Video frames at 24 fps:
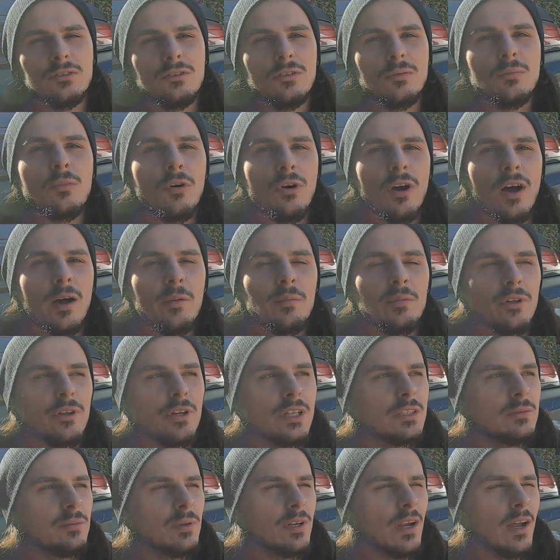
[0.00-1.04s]
to do more
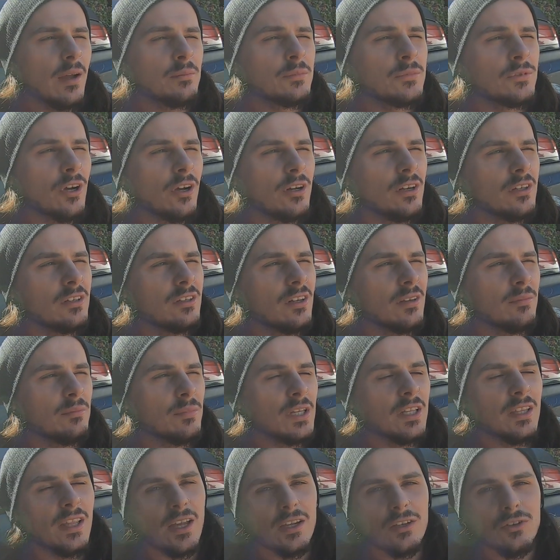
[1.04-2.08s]
uploads, but I'm trying to not
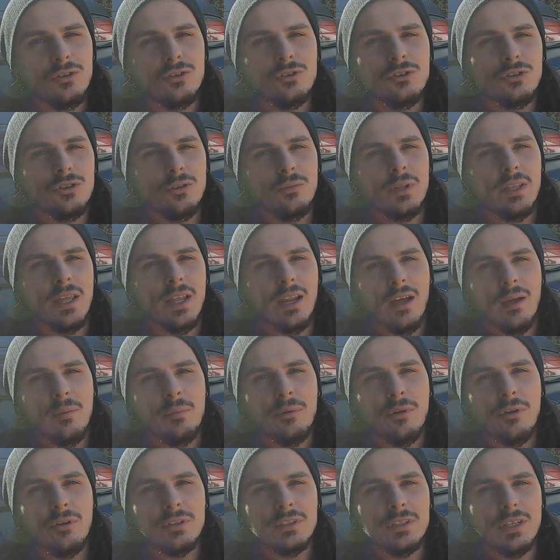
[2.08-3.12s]
be that YouTuber that
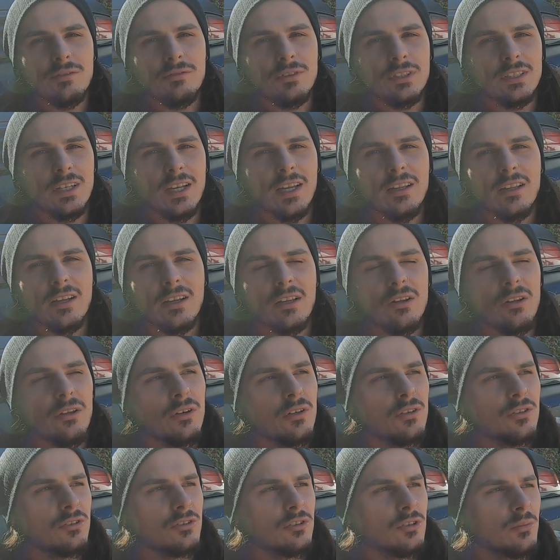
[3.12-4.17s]
uploads every day. Like a lot
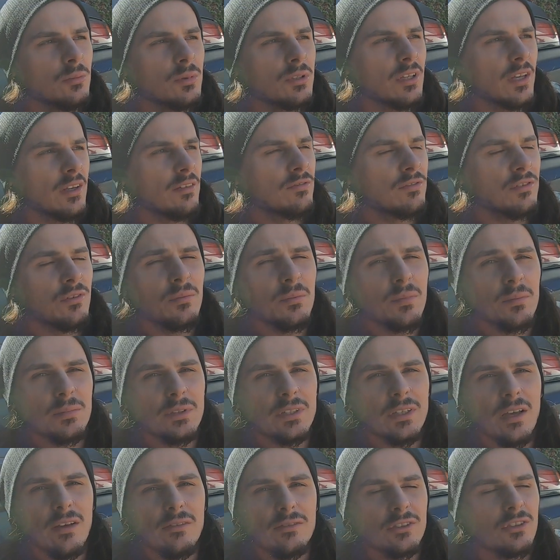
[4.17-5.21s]
of YouTubers like film
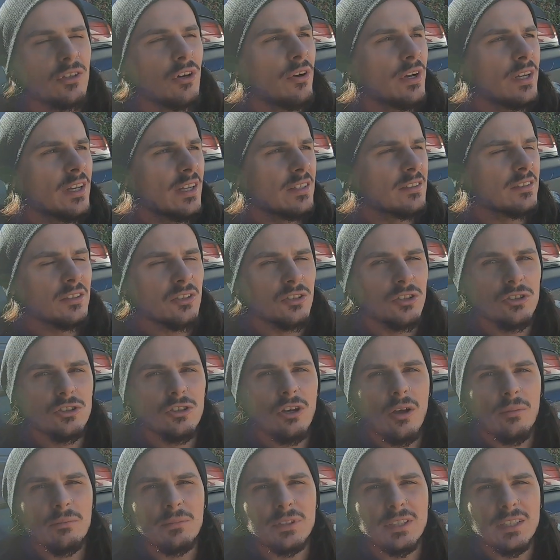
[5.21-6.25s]
themselves going out to the
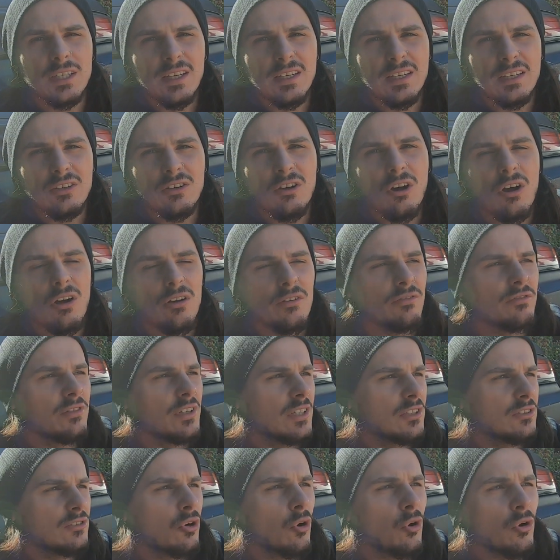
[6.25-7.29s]
shops, getting coffee,
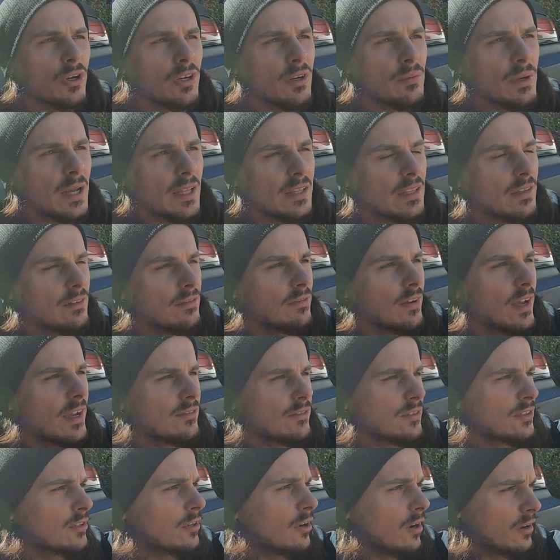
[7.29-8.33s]
talking about their favorite